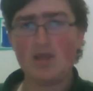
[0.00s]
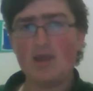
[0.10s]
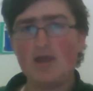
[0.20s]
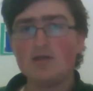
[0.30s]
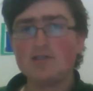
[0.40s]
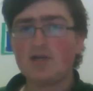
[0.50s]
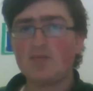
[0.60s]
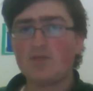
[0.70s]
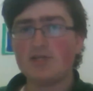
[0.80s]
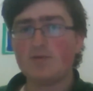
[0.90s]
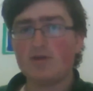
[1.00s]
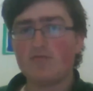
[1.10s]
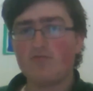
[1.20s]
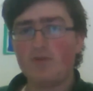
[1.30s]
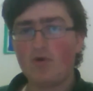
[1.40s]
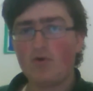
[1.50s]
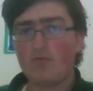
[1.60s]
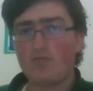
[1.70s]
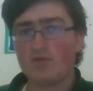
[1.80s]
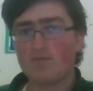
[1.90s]
Second place, we had Reaper
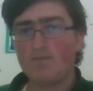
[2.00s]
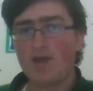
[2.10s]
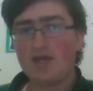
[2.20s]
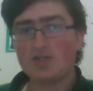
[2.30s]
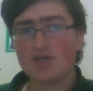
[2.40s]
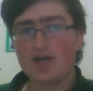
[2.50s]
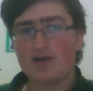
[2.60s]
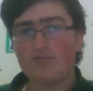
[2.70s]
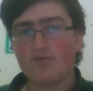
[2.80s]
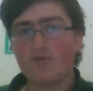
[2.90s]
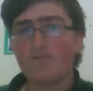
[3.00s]
with Mage Aggro.